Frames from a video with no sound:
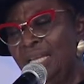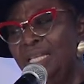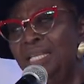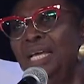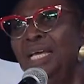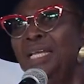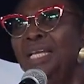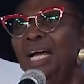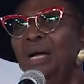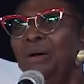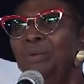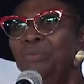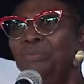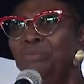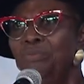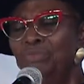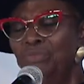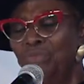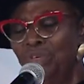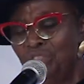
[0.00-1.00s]
Then I
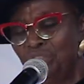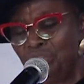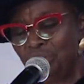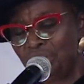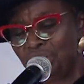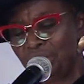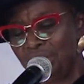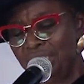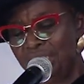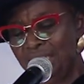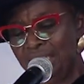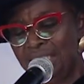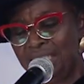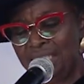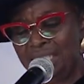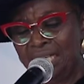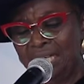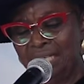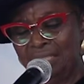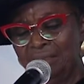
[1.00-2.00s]
want to
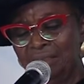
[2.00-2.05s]
suggest